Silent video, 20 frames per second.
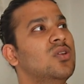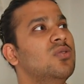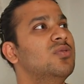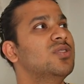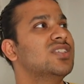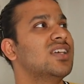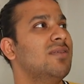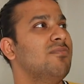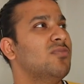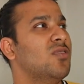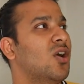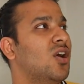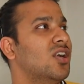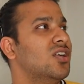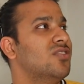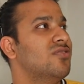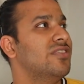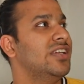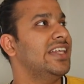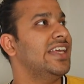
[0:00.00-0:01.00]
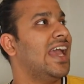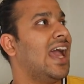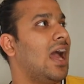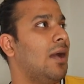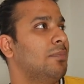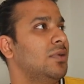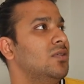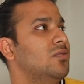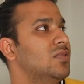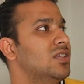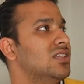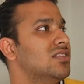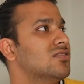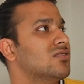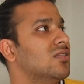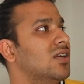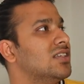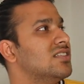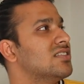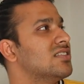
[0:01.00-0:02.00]
which I'm not really happy with,
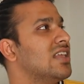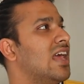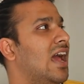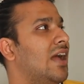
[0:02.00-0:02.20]
so I just